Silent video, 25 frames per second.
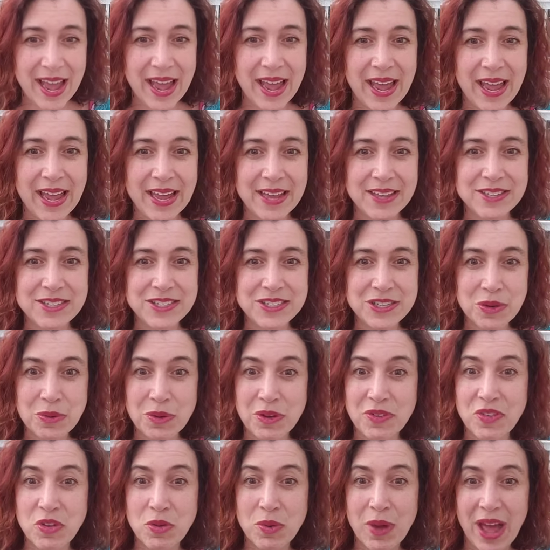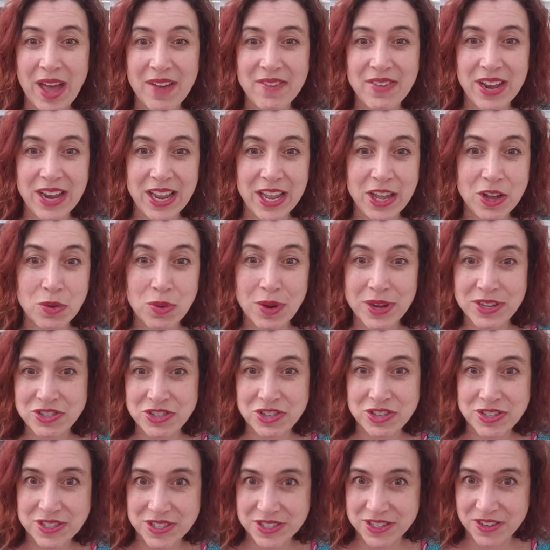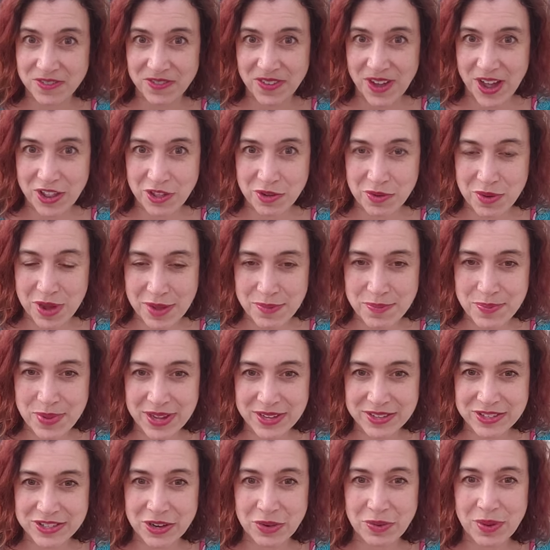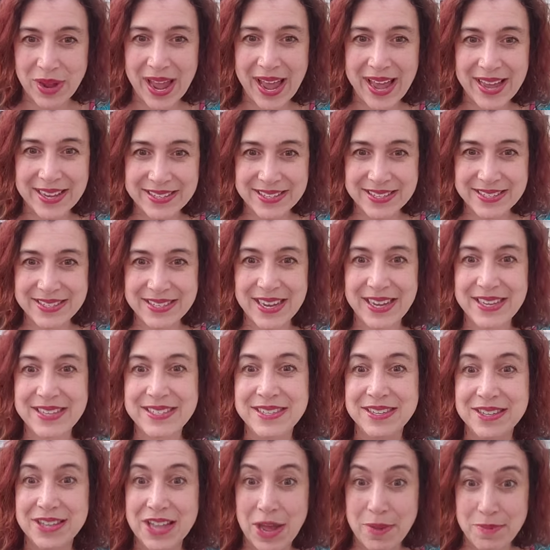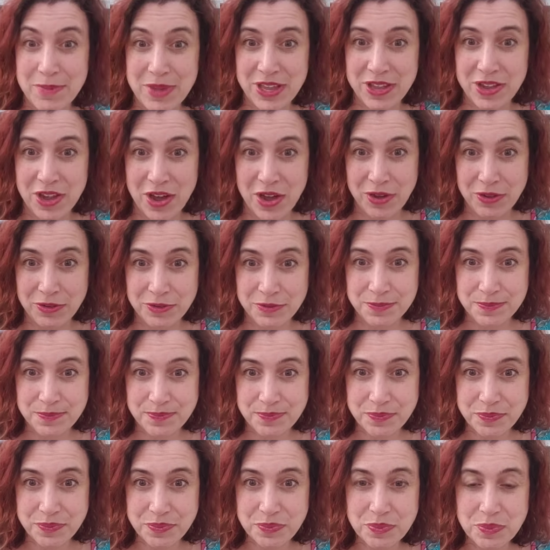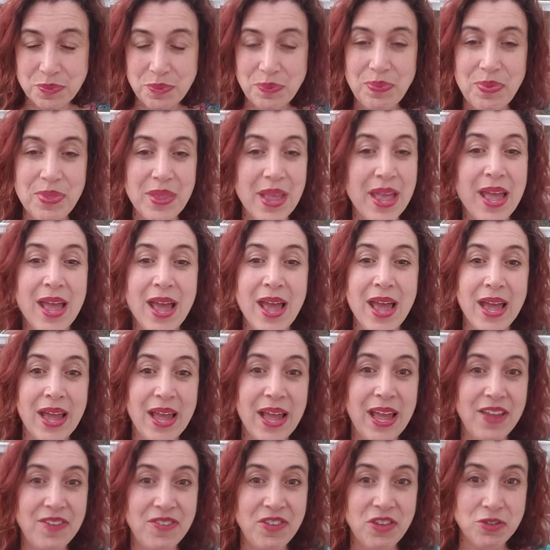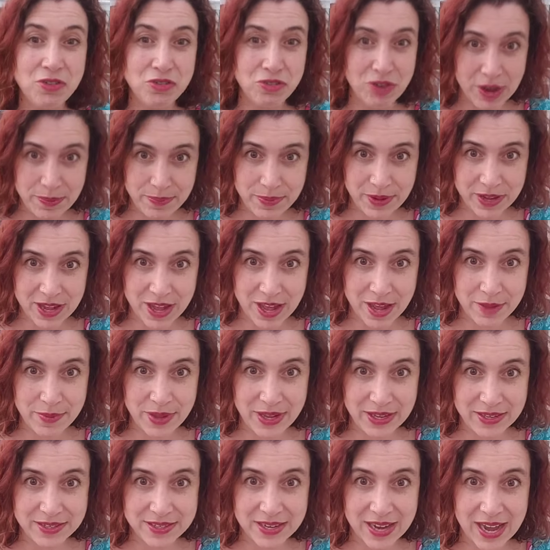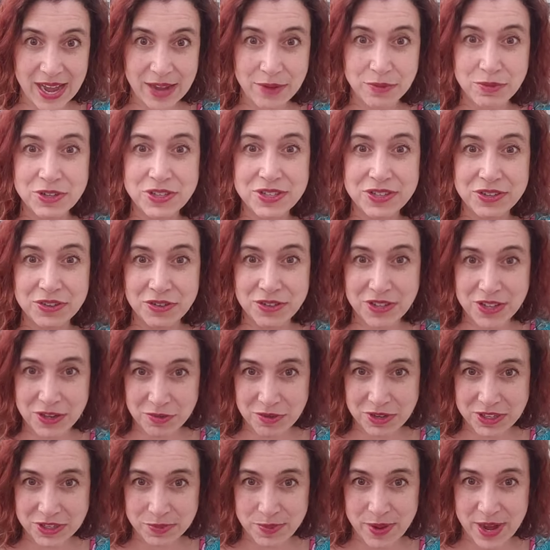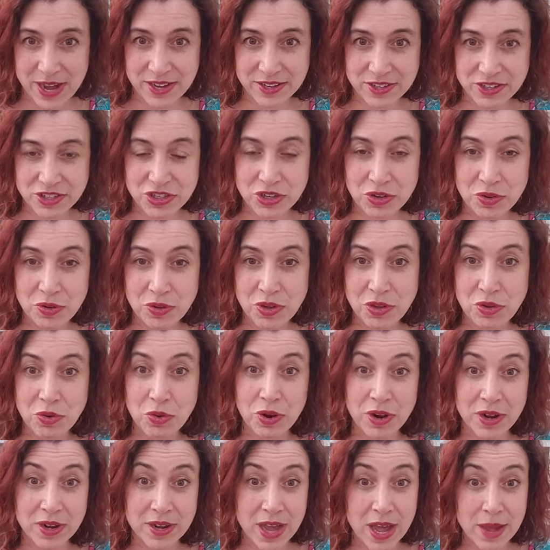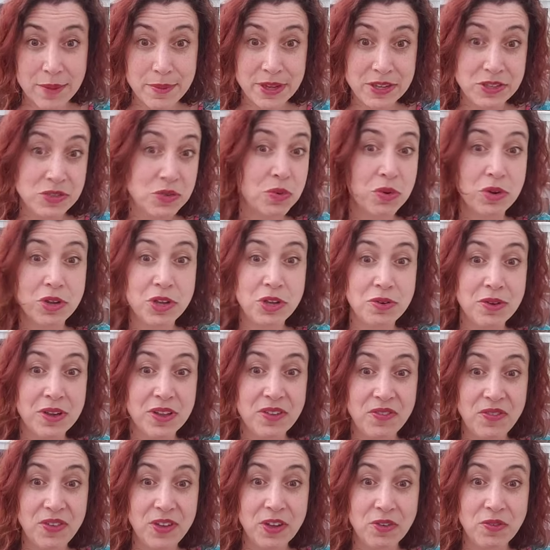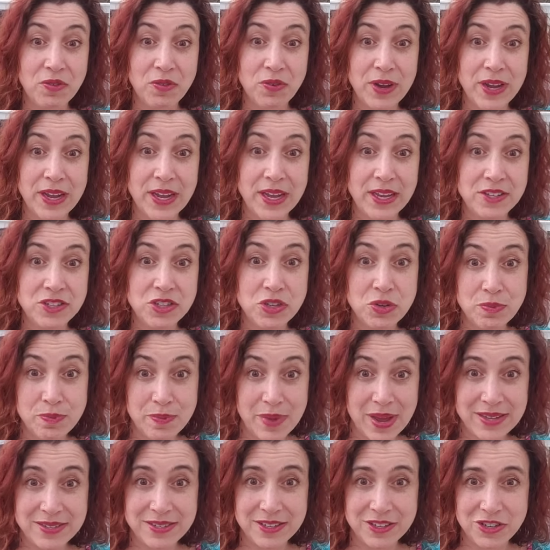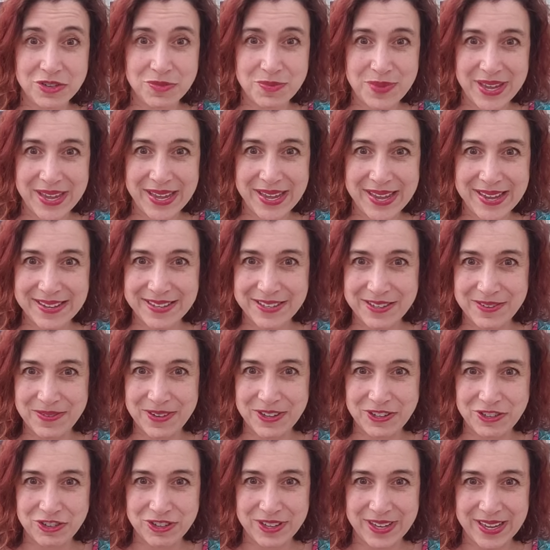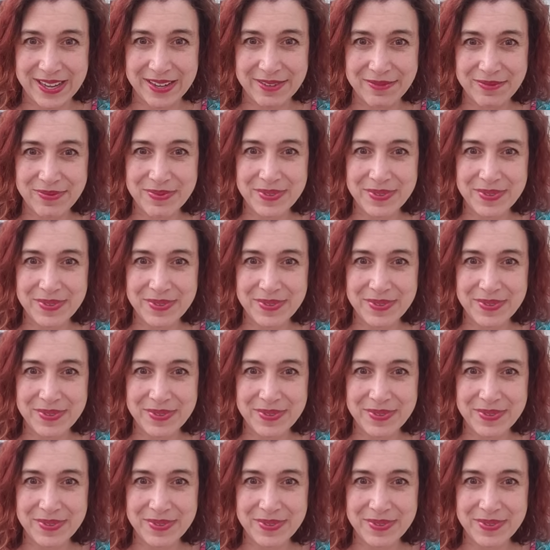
And so if you have any questions to follow up, don't hesitate to let me know. If you drop a comment, I will certainly respond to your comment, or you can feel free to message me individually.